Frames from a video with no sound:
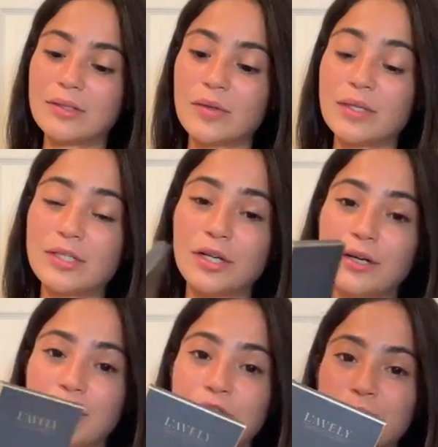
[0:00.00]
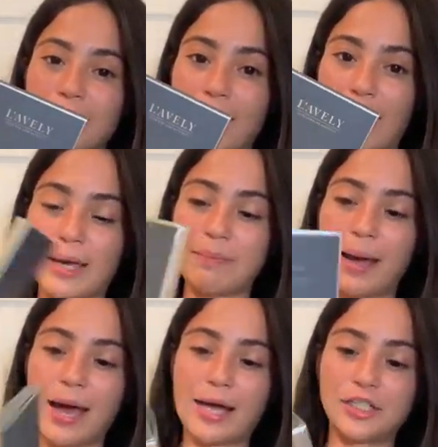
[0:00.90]
So these are under the eye
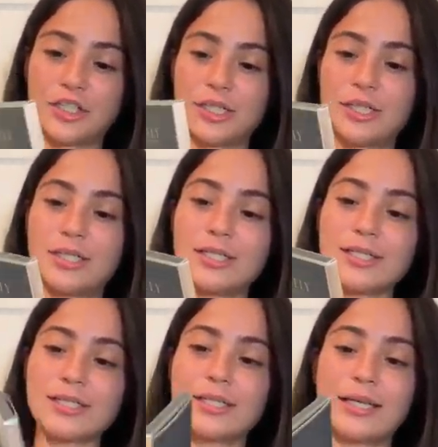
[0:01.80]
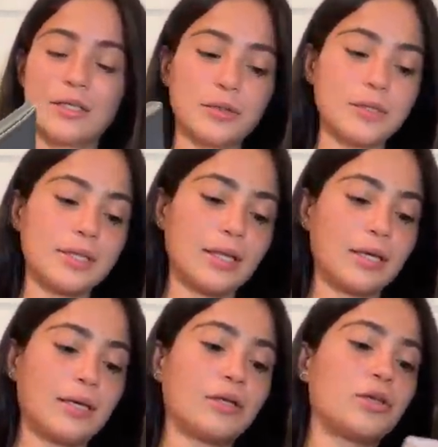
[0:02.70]
patches. Thank you,
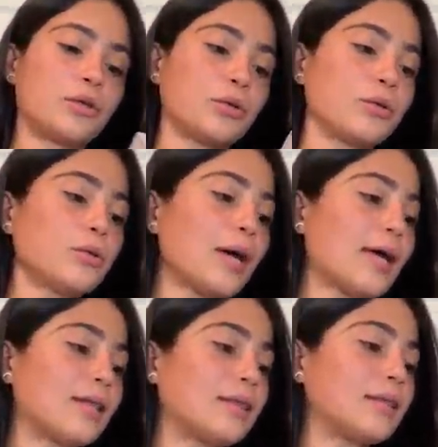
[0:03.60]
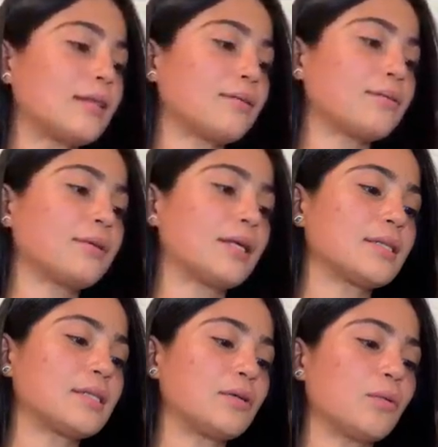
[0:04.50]
thank you. And
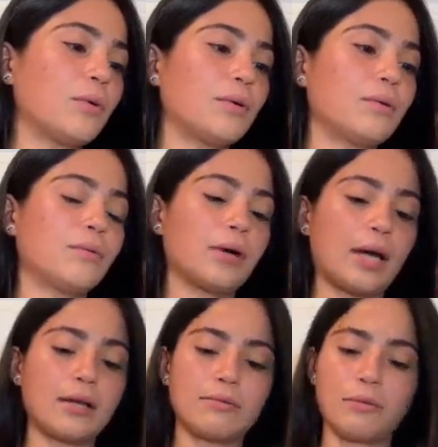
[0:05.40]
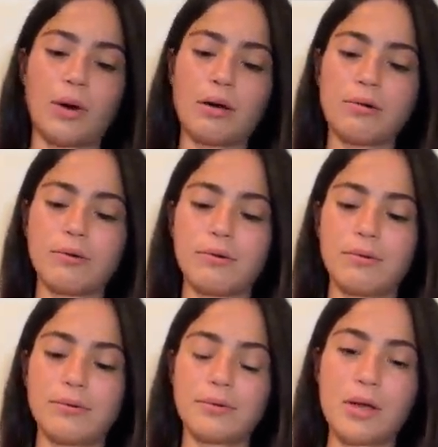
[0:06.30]
let's see what kind of,
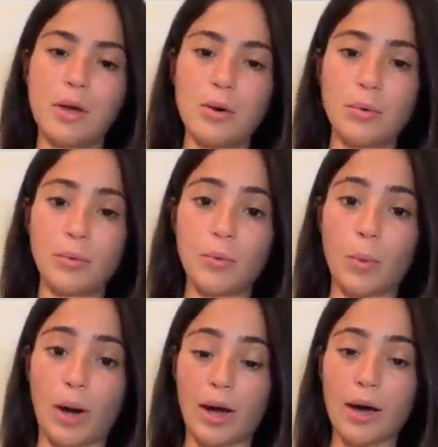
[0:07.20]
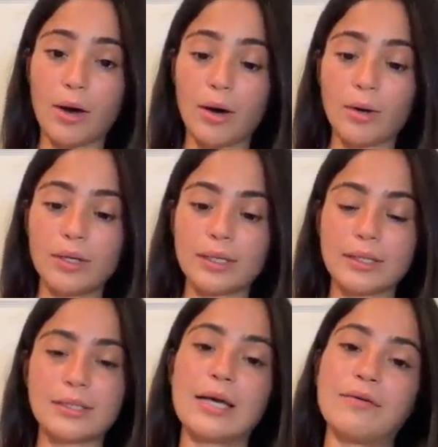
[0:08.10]
wow. Wow, look
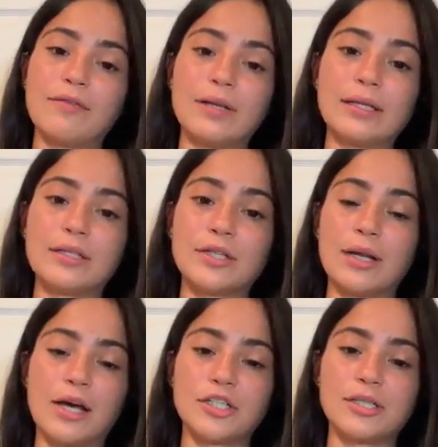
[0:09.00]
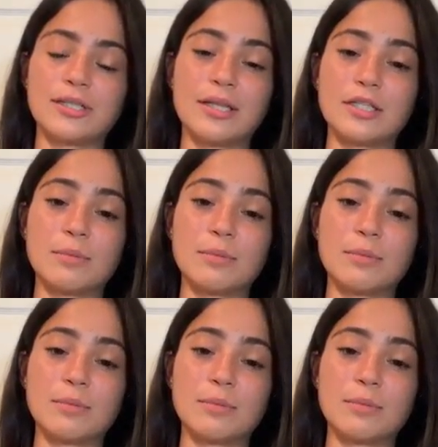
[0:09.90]
at this. I have a feeling these are lashes and